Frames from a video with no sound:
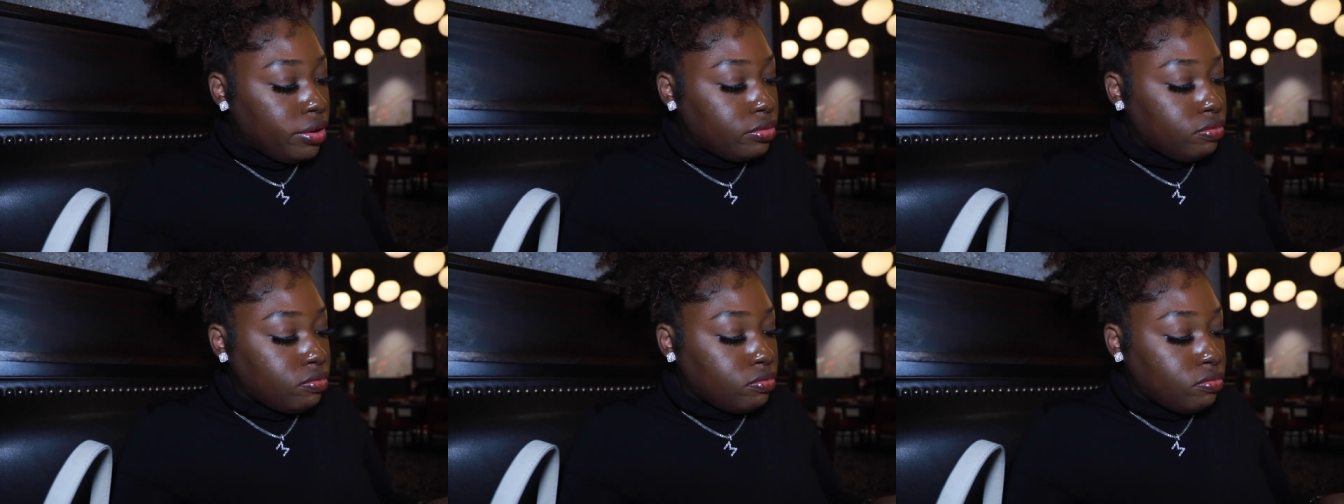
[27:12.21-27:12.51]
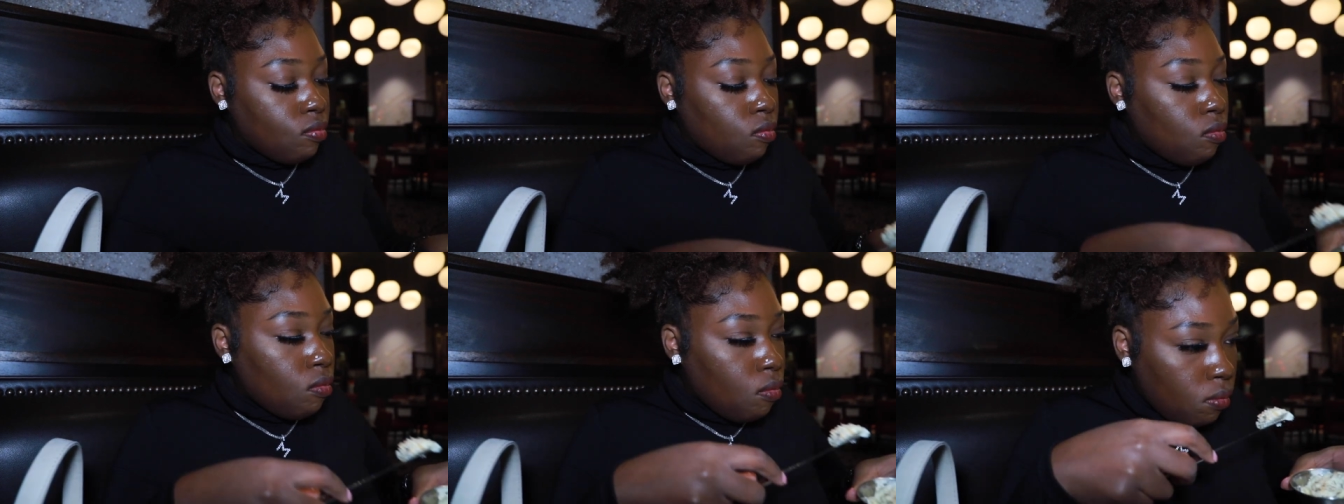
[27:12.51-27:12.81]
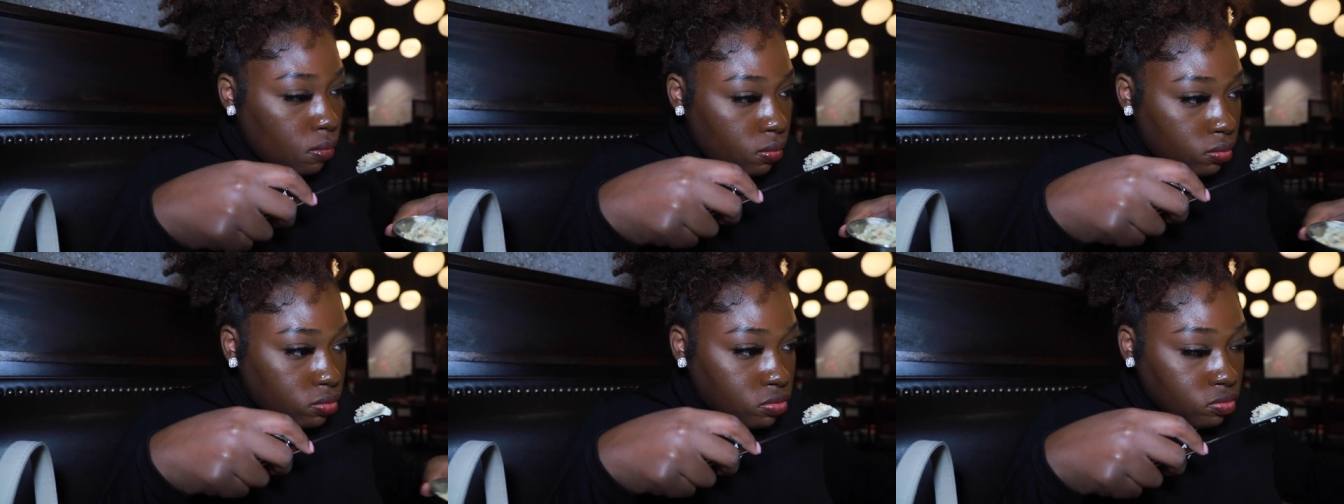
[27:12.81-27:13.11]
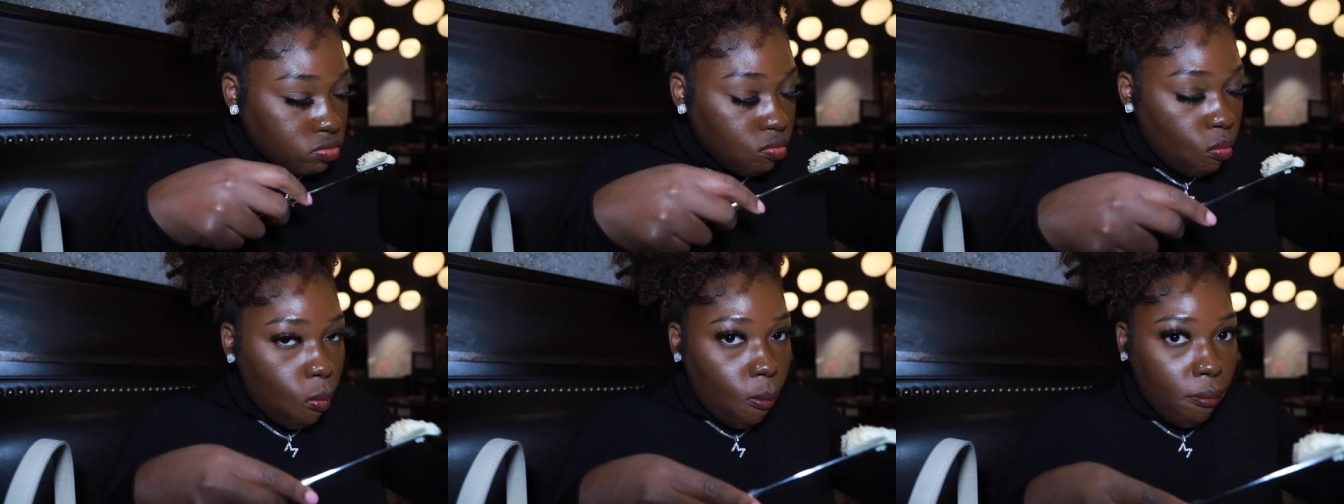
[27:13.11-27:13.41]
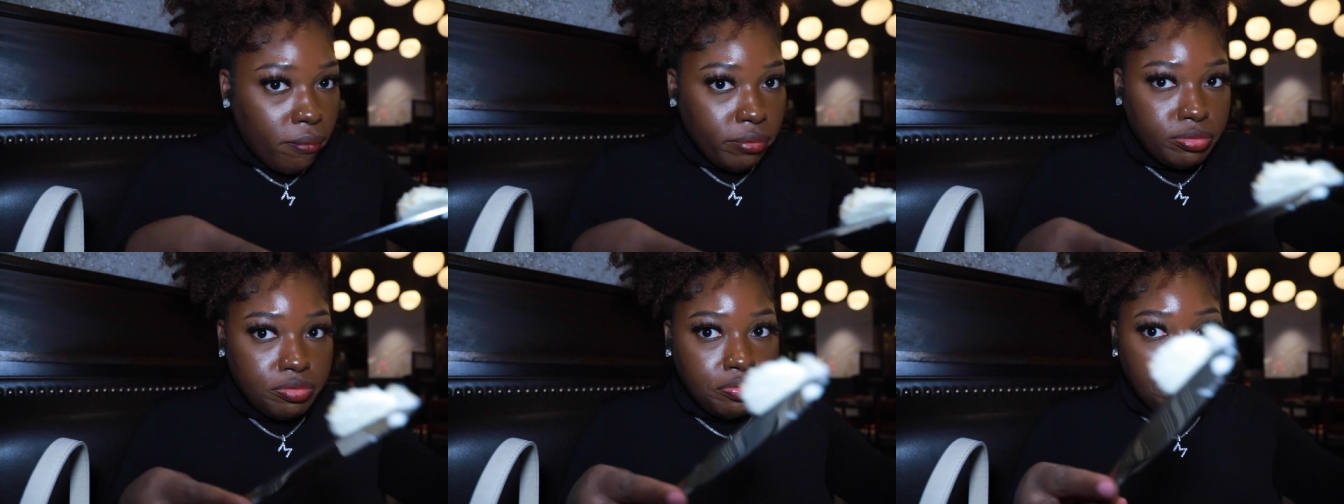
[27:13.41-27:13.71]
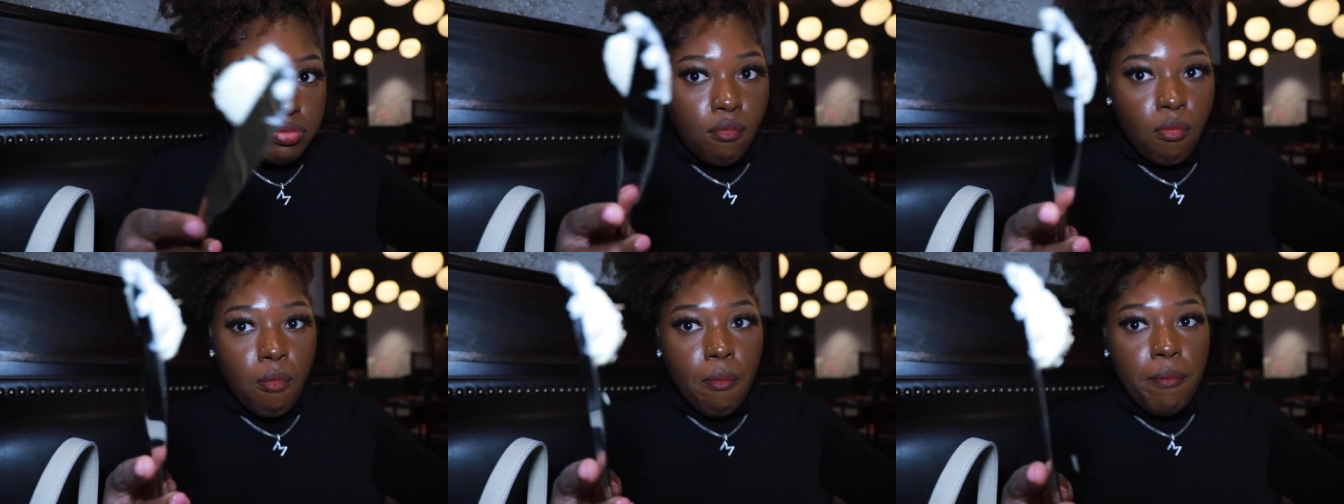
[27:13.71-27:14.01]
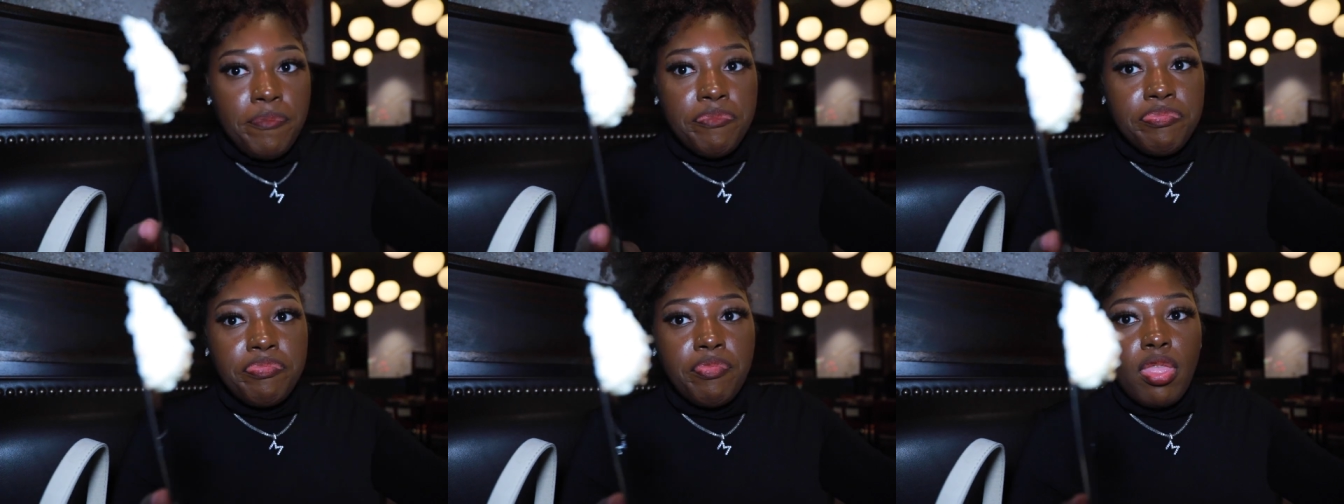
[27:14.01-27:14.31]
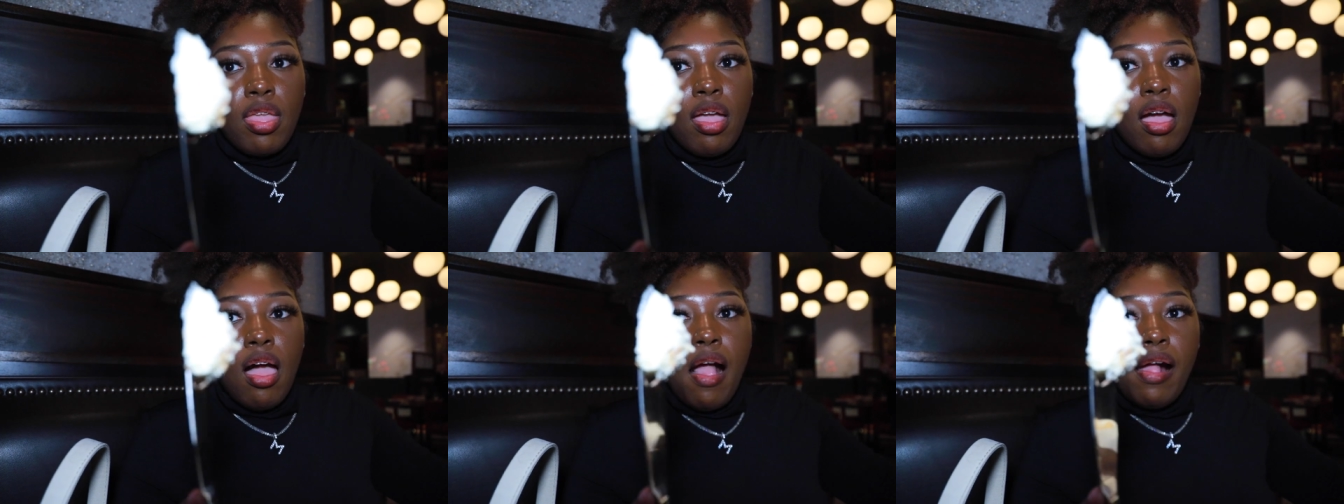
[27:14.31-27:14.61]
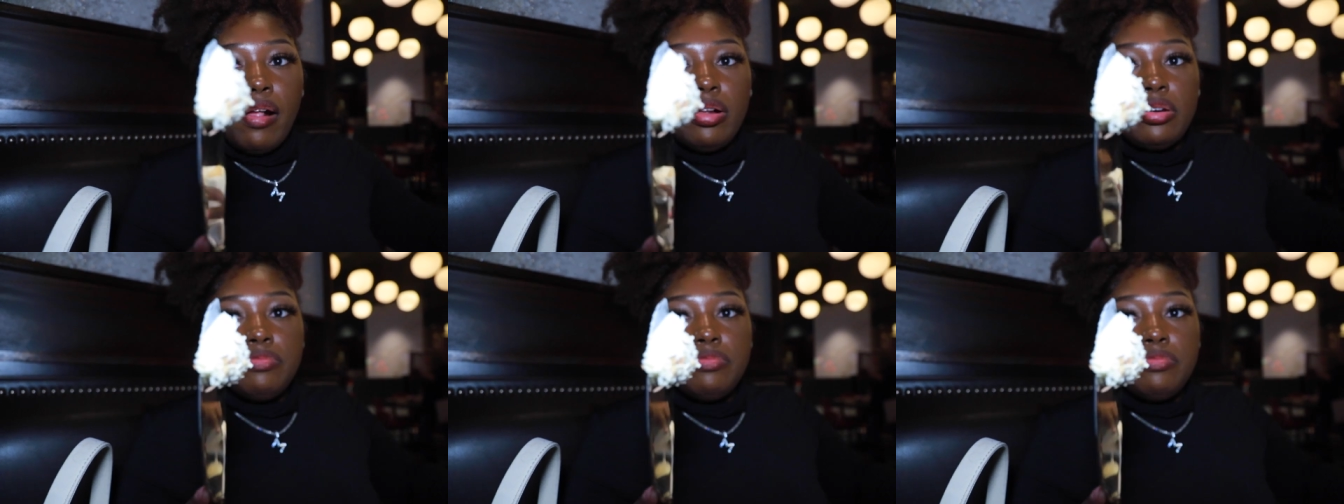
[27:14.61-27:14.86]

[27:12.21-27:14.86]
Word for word: They got sesame butter. It's garlic.